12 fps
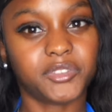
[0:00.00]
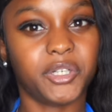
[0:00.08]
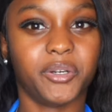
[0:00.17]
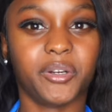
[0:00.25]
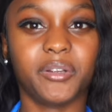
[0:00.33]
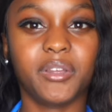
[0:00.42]

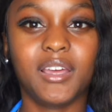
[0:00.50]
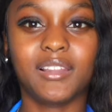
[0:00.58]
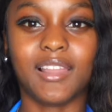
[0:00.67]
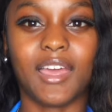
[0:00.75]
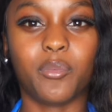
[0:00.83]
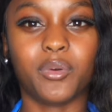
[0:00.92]
or
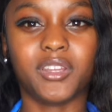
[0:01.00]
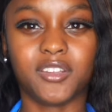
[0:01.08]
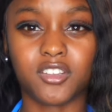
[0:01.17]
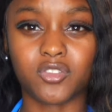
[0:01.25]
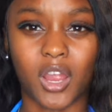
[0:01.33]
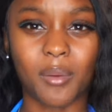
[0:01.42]
like with a
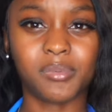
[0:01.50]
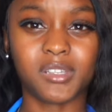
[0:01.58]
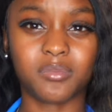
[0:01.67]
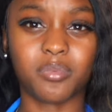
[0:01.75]
strapless